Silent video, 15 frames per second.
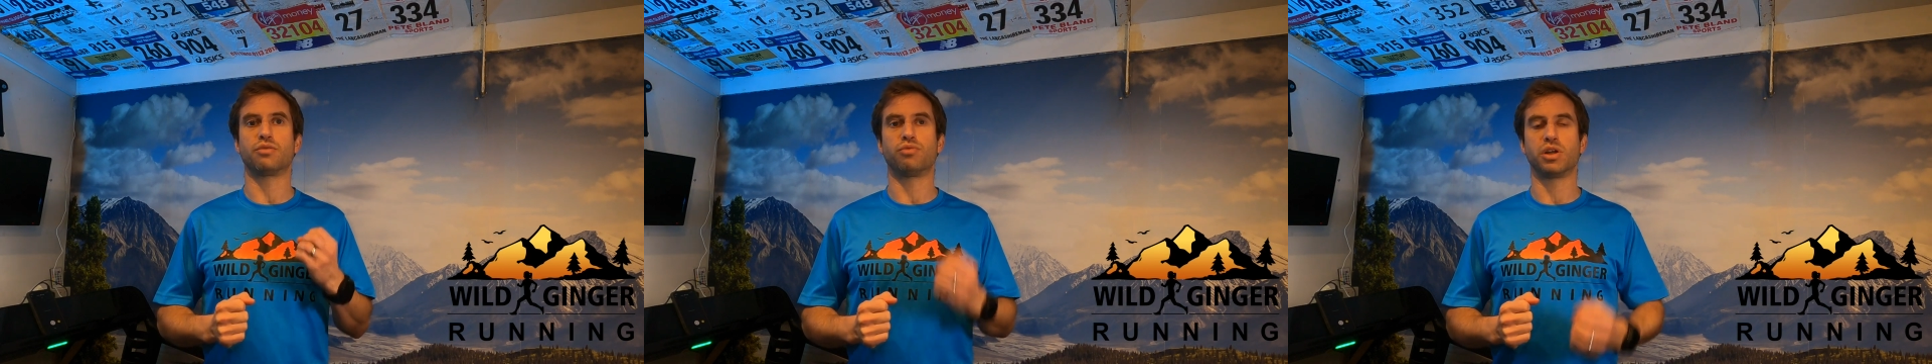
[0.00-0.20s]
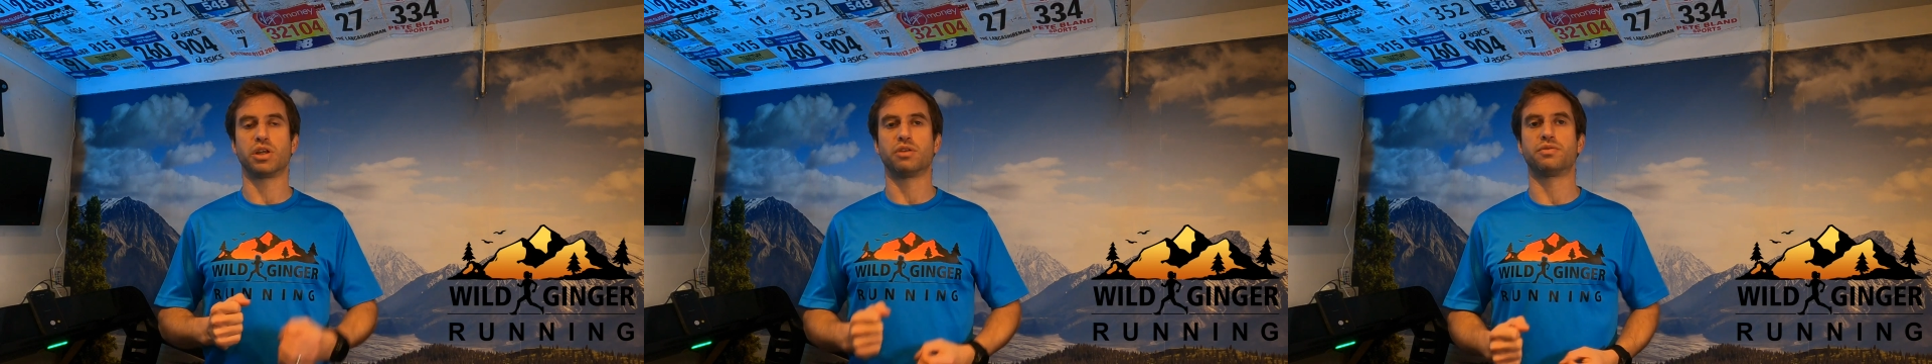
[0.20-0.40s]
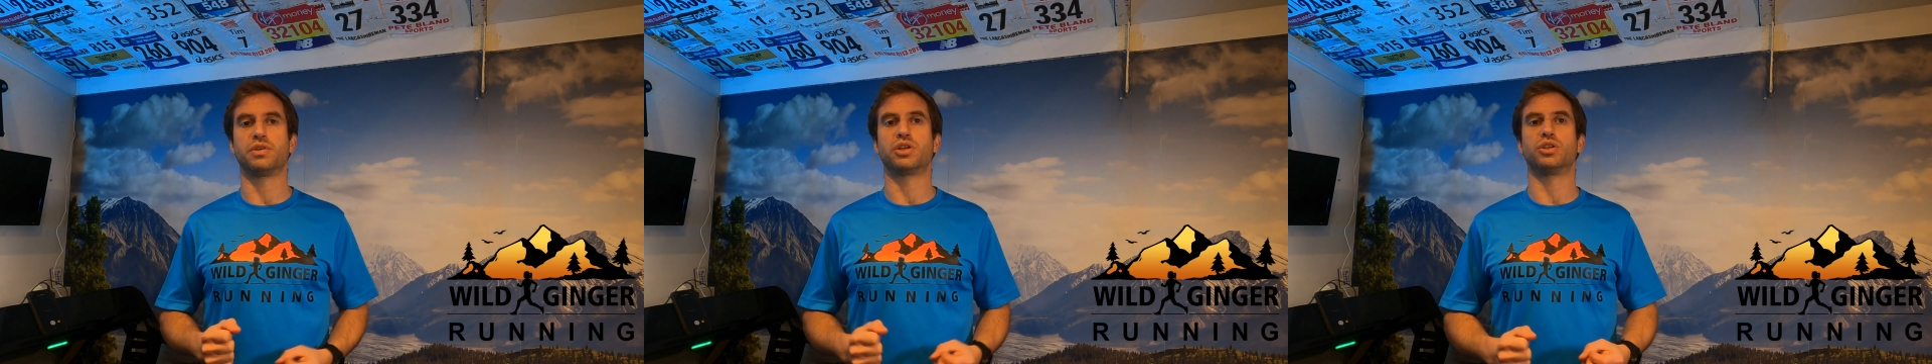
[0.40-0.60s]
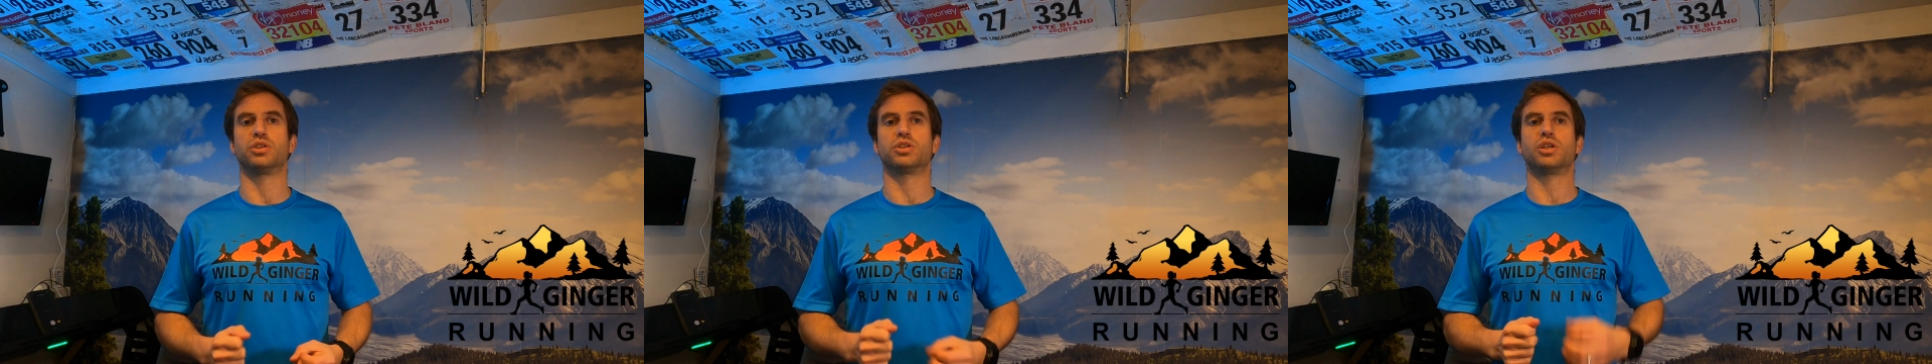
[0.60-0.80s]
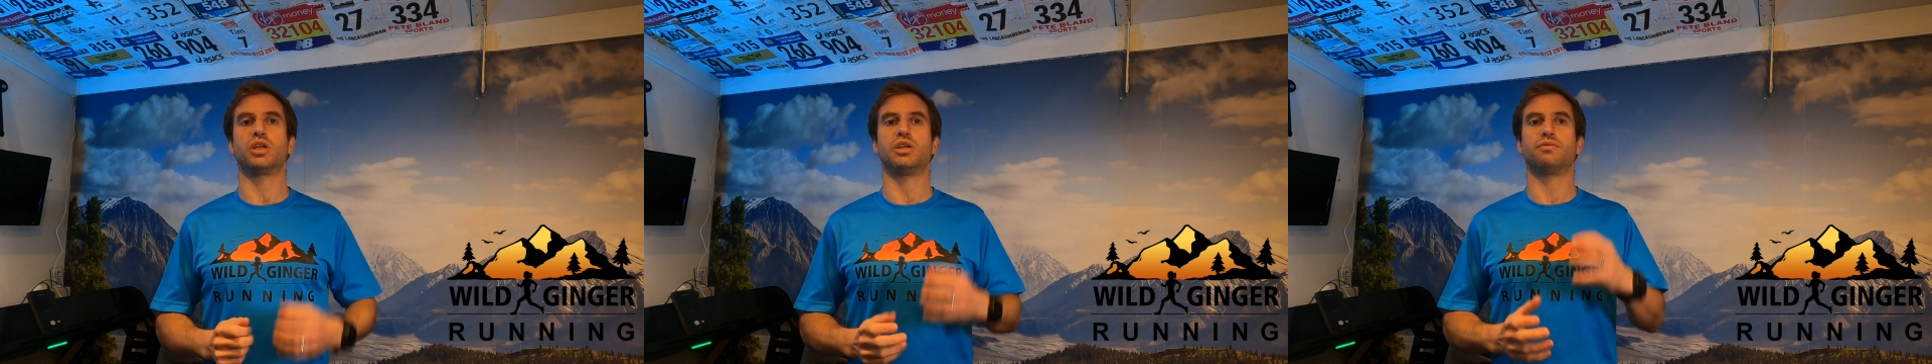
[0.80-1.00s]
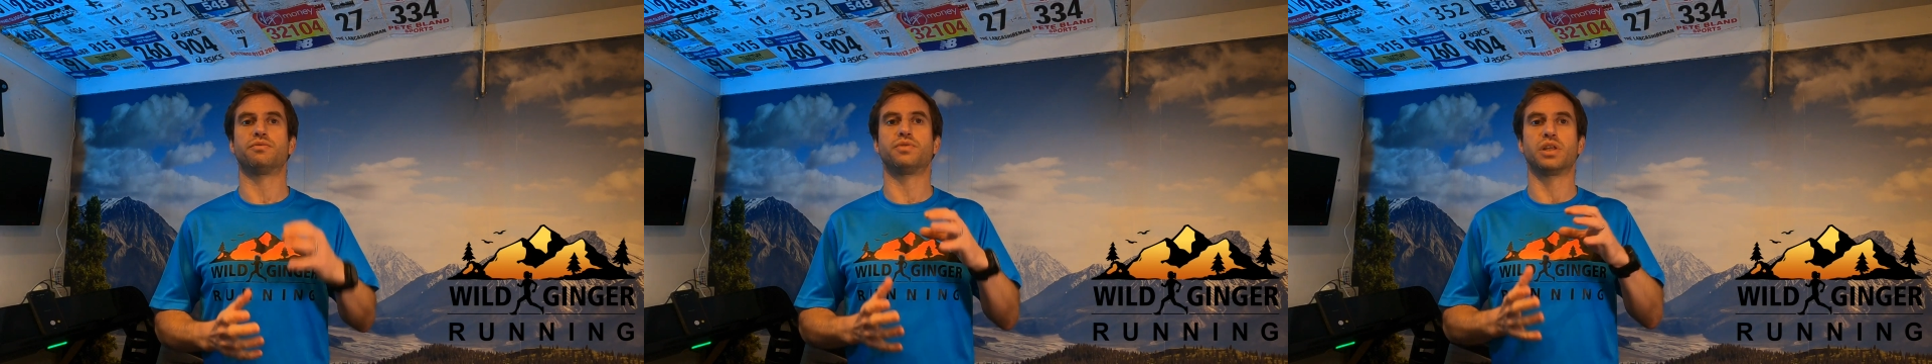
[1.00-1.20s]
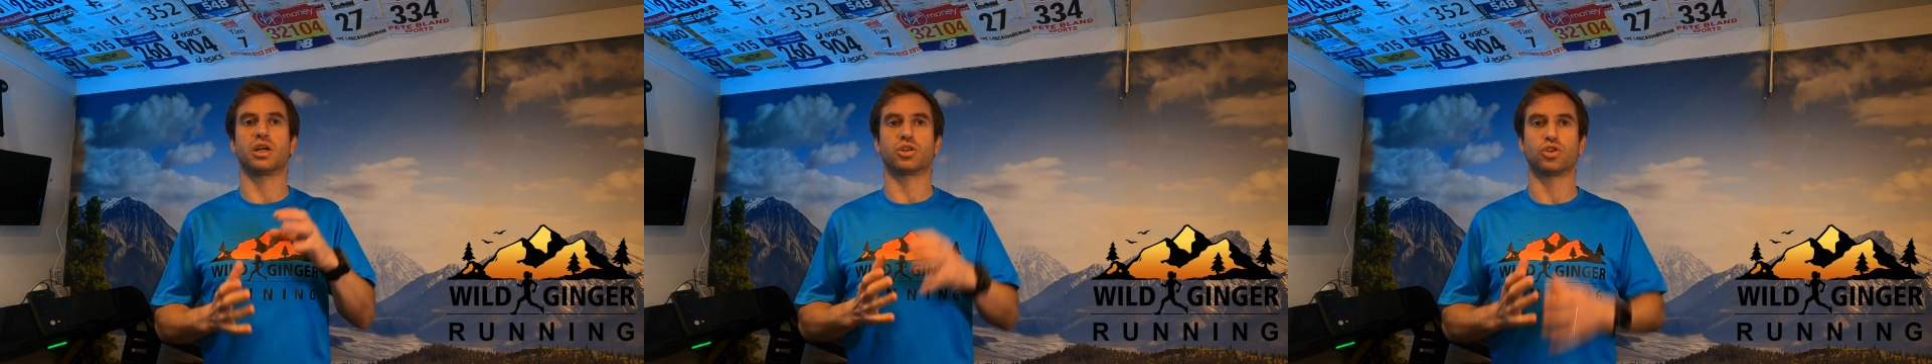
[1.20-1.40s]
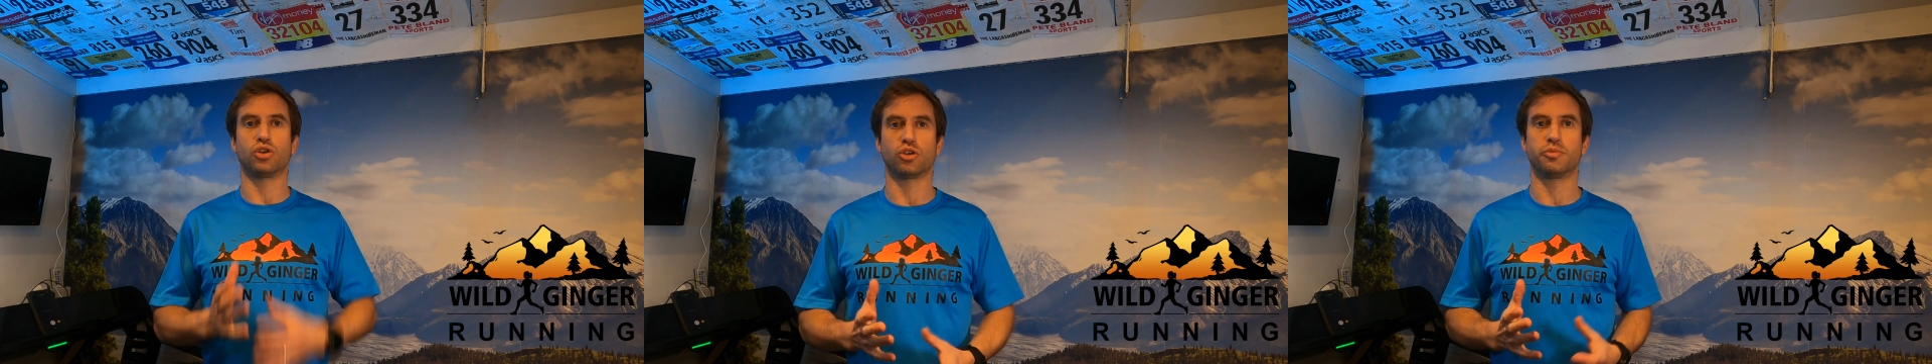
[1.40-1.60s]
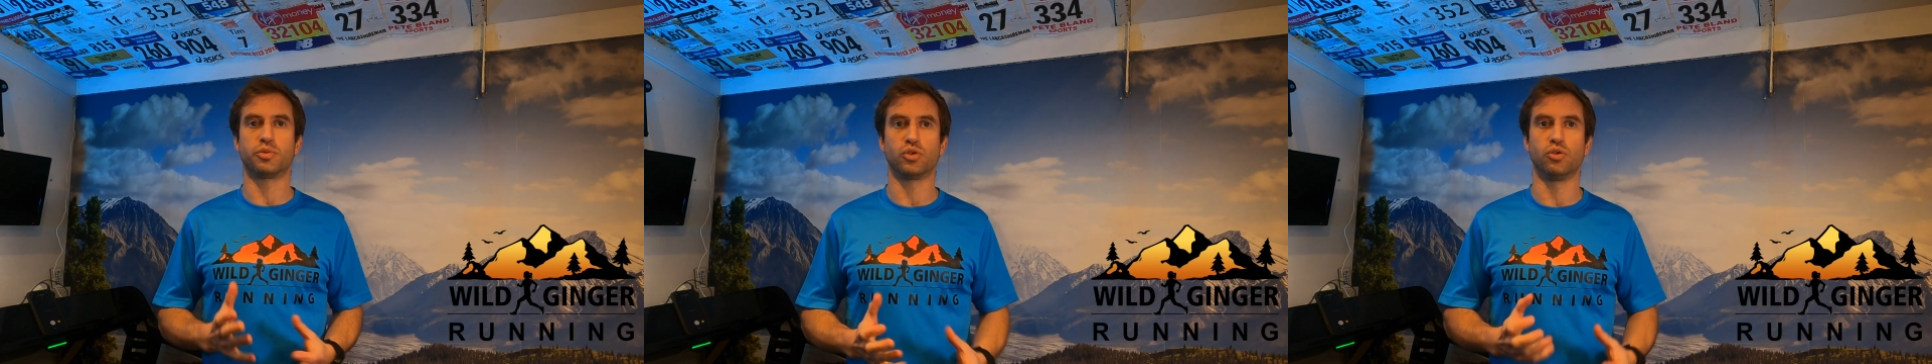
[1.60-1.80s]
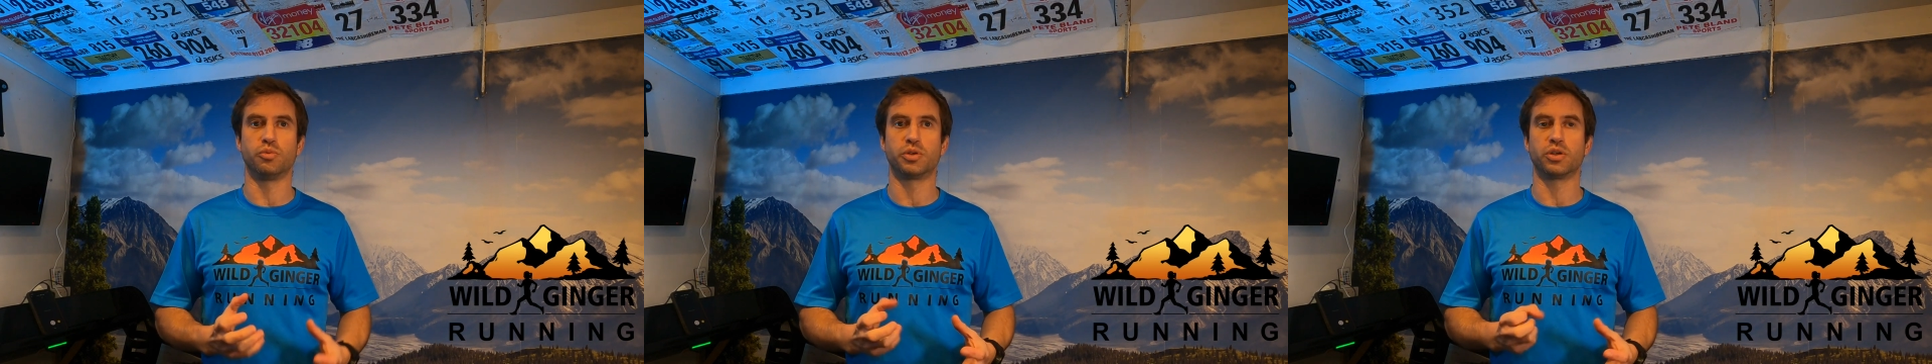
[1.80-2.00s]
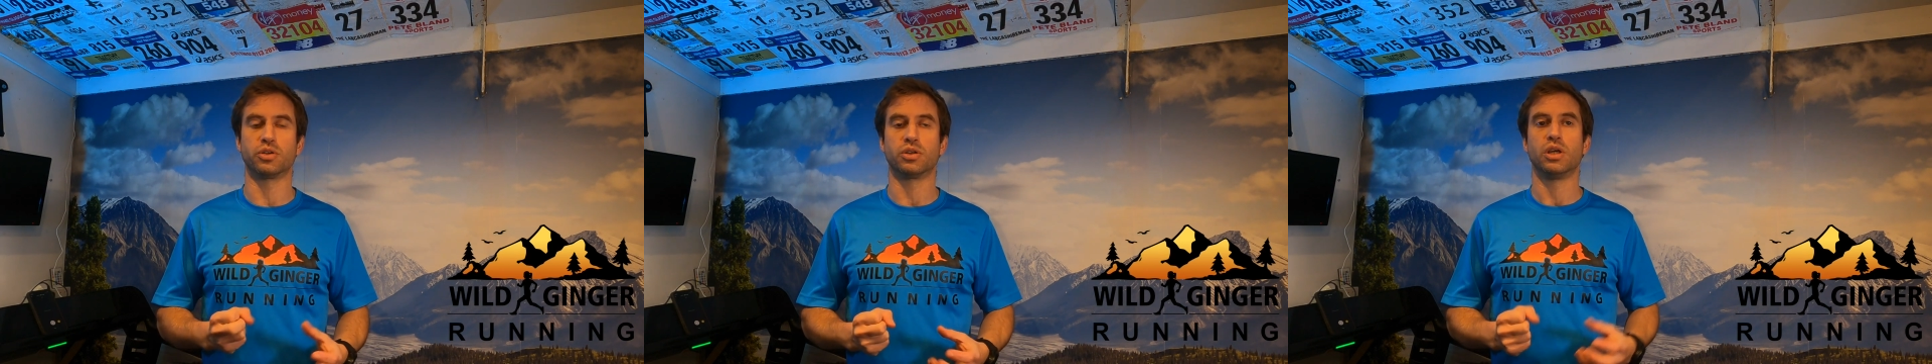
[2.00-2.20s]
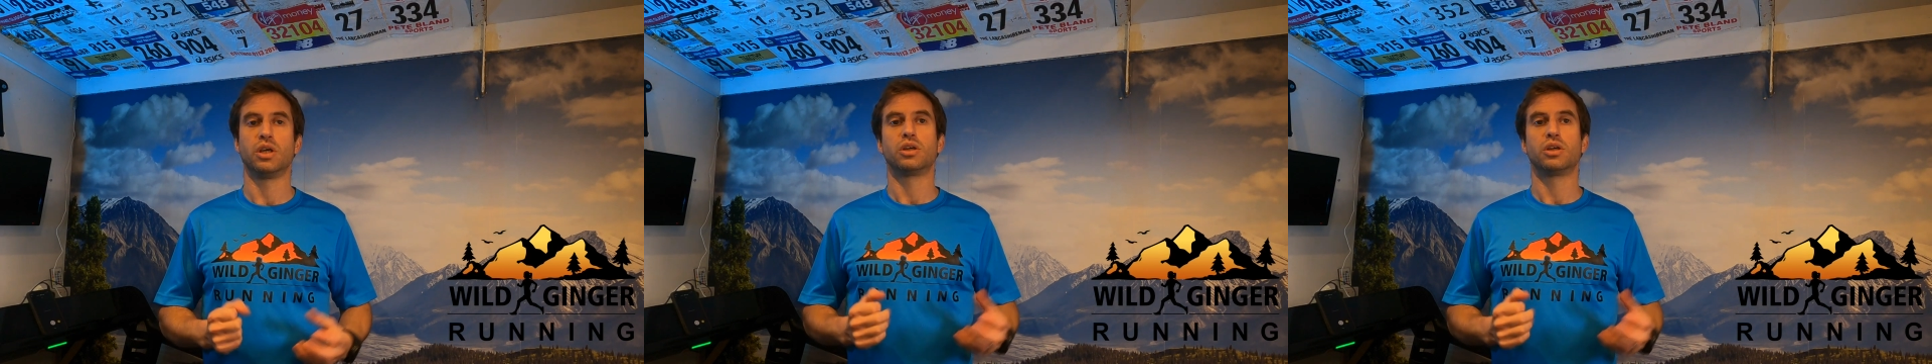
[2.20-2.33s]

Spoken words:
running efficiency for that shock absorption.